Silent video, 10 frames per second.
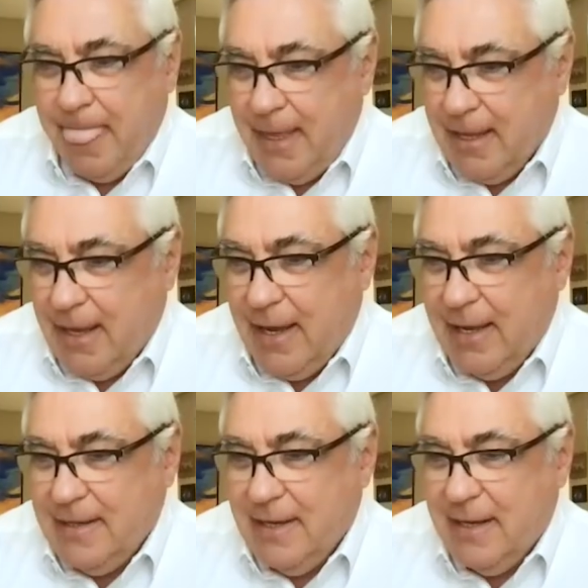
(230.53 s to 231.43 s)
Uh,
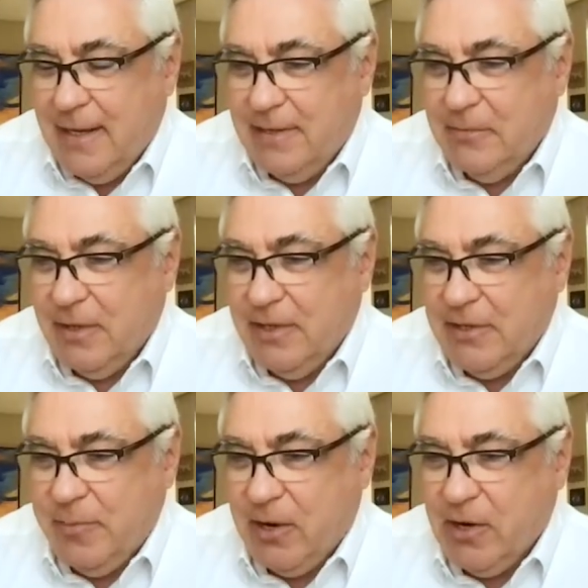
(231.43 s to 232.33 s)
I'd, uh, well,
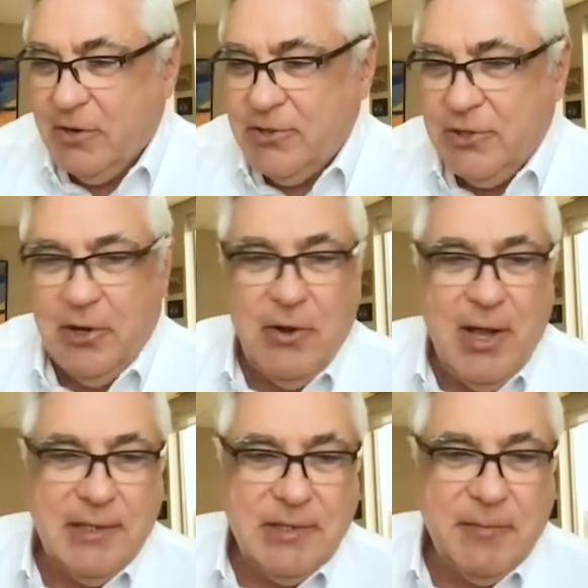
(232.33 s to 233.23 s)
Hesperco, as you know,
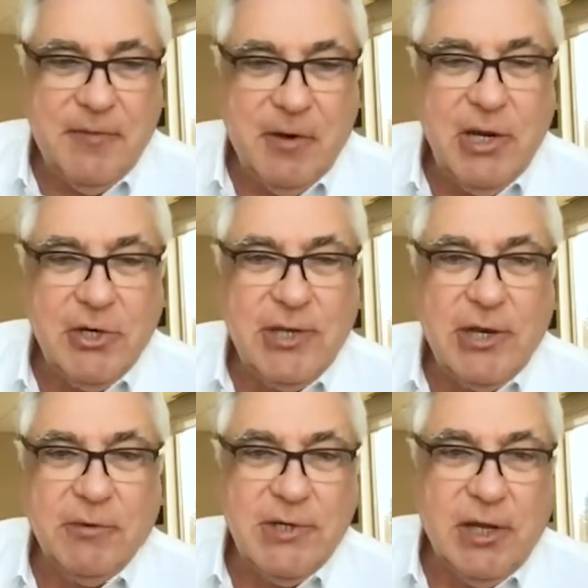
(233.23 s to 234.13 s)
had some very
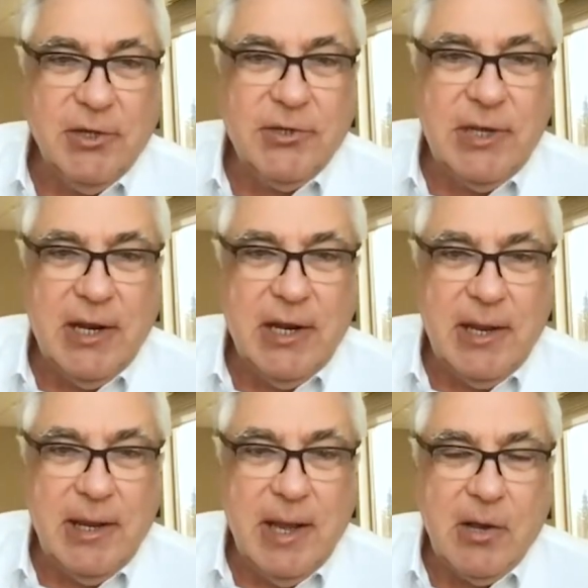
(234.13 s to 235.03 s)
interesting results in
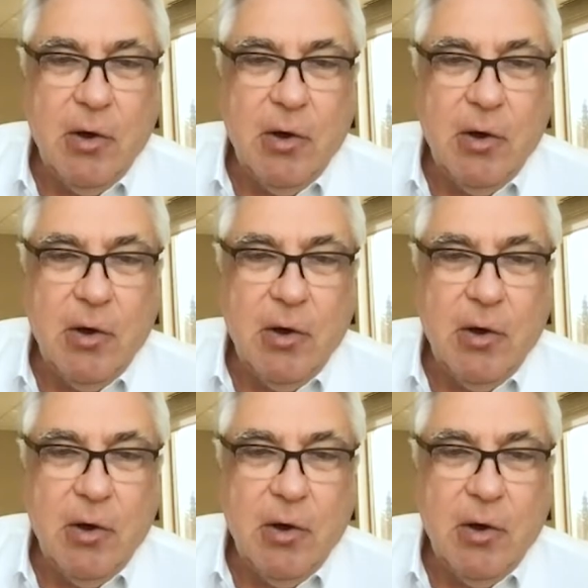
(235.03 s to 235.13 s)
a uh,